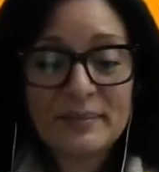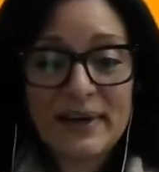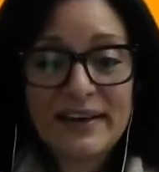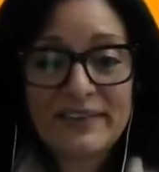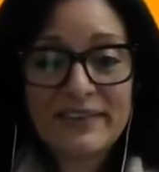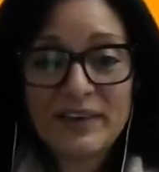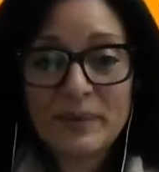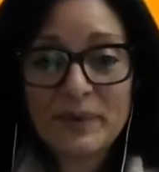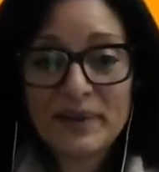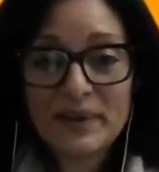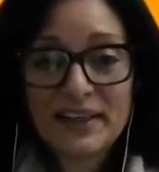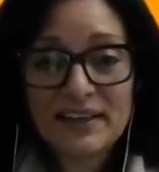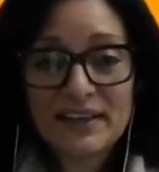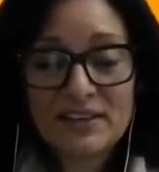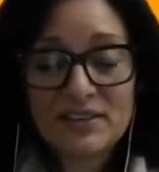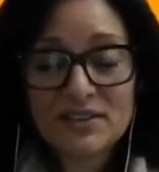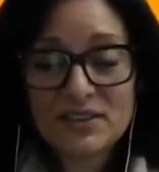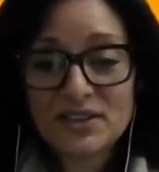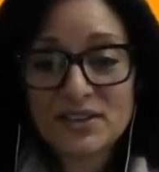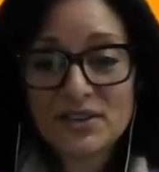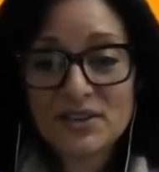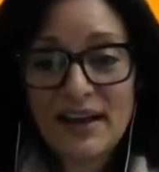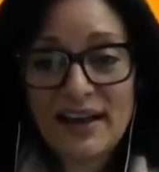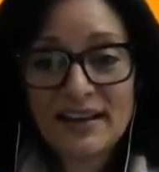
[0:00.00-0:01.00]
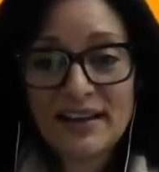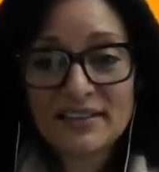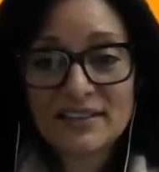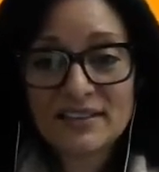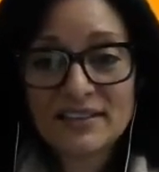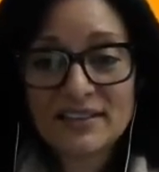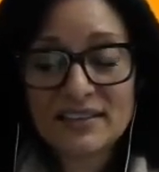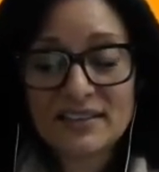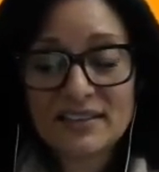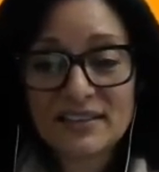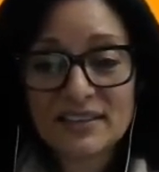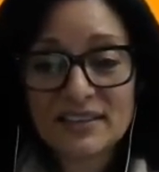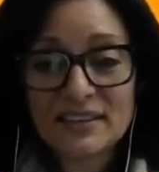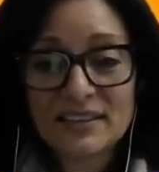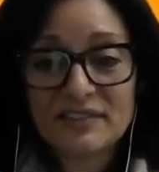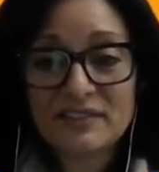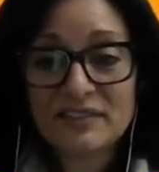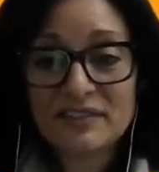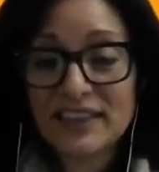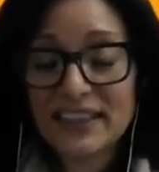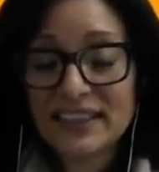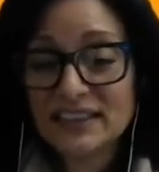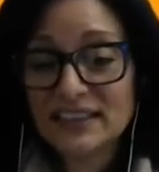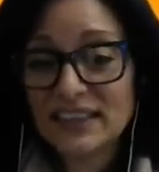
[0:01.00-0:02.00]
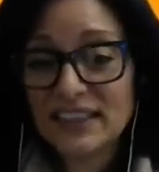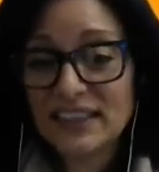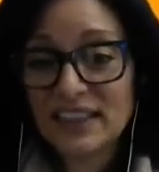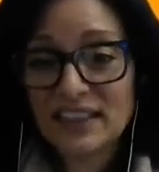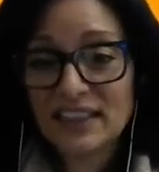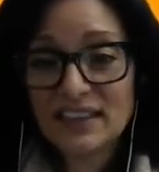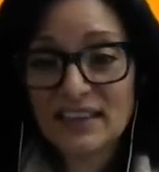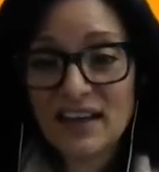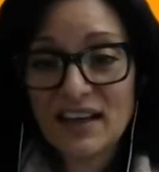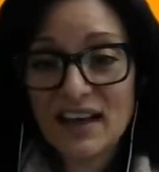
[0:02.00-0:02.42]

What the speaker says: Everyone also has conflicting